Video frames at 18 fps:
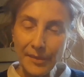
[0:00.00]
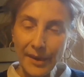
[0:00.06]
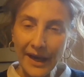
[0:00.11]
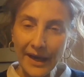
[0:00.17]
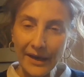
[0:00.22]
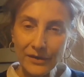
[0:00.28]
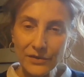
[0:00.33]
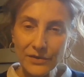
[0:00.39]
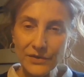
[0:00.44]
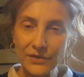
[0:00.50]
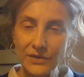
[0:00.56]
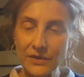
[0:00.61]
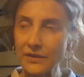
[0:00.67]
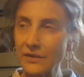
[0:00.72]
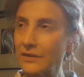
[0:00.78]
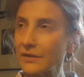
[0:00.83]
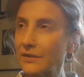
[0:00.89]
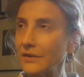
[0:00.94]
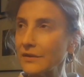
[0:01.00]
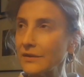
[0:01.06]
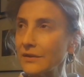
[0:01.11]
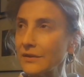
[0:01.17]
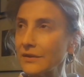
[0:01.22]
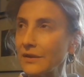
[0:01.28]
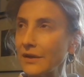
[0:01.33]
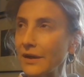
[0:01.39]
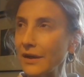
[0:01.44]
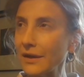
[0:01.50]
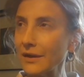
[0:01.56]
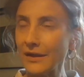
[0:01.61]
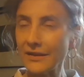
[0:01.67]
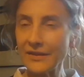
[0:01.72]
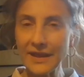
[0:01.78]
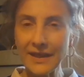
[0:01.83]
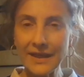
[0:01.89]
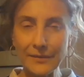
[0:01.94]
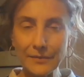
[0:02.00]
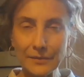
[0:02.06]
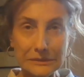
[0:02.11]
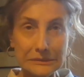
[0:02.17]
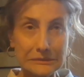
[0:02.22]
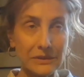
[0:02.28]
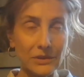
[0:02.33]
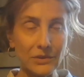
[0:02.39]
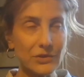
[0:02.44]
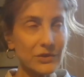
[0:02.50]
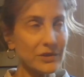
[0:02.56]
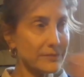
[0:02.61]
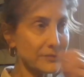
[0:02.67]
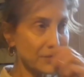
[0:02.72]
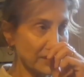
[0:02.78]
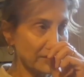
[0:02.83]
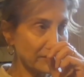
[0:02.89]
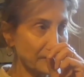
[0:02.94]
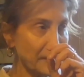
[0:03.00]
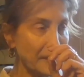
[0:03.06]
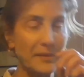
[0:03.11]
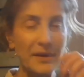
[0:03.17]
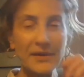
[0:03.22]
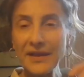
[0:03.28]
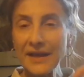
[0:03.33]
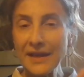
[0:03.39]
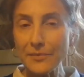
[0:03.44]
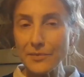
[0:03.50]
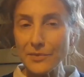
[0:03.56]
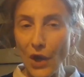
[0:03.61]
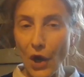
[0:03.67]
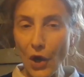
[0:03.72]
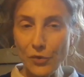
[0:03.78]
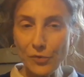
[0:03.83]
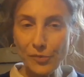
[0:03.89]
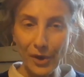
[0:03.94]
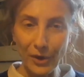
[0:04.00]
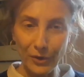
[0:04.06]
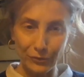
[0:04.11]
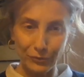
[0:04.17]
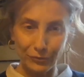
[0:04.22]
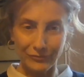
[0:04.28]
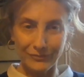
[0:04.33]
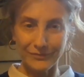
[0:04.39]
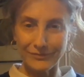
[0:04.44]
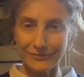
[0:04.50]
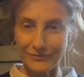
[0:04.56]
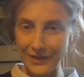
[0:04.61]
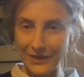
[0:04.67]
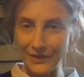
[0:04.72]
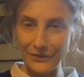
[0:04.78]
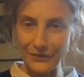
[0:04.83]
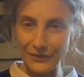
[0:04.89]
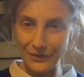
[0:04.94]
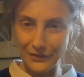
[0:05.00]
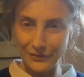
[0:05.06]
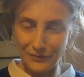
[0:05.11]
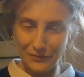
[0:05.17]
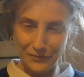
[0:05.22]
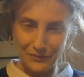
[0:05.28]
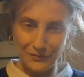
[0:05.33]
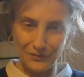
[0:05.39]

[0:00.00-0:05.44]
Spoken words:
about, I think it was Omo, the